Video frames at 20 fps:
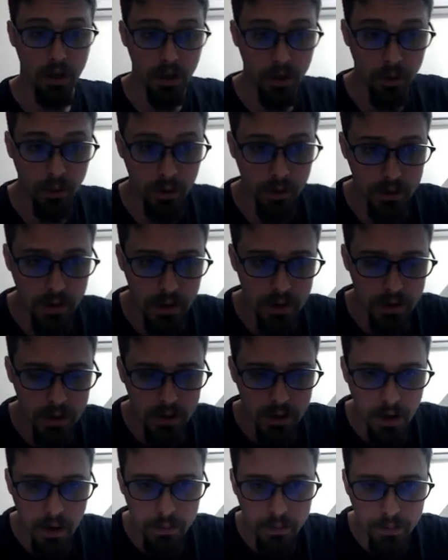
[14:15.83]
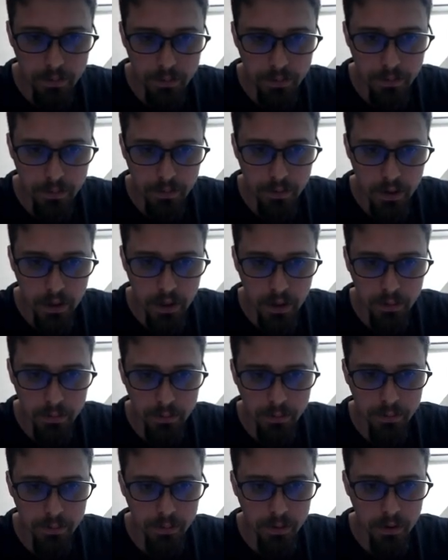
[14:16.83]
What is that?
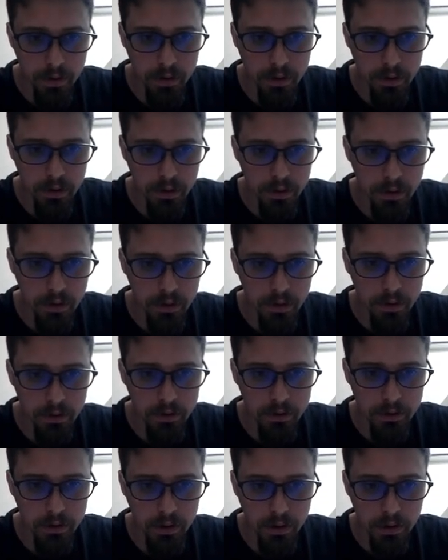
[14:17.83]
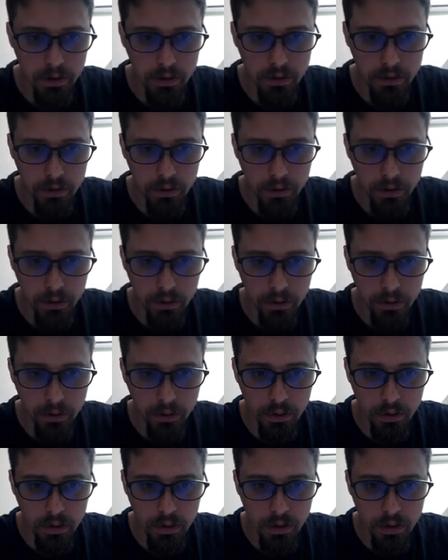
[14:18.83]
F6. So
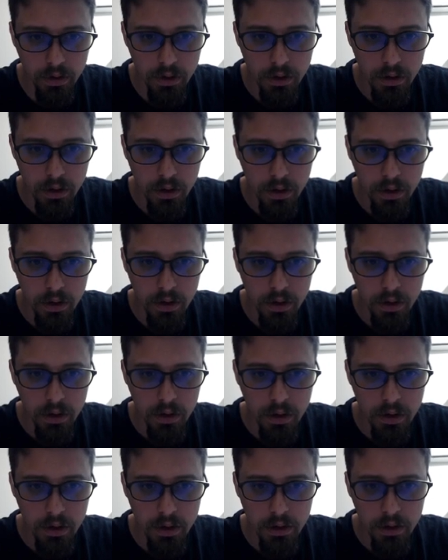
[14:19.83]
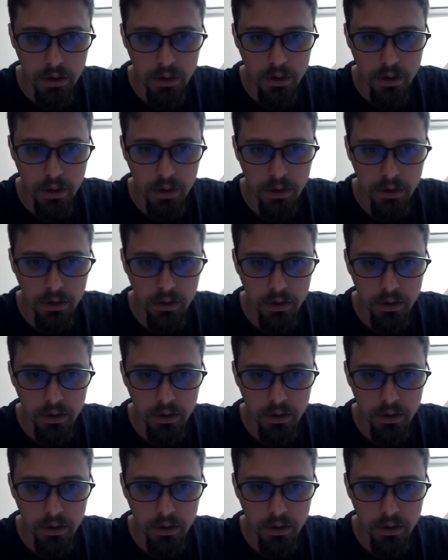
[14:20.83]
yeah, I don't know.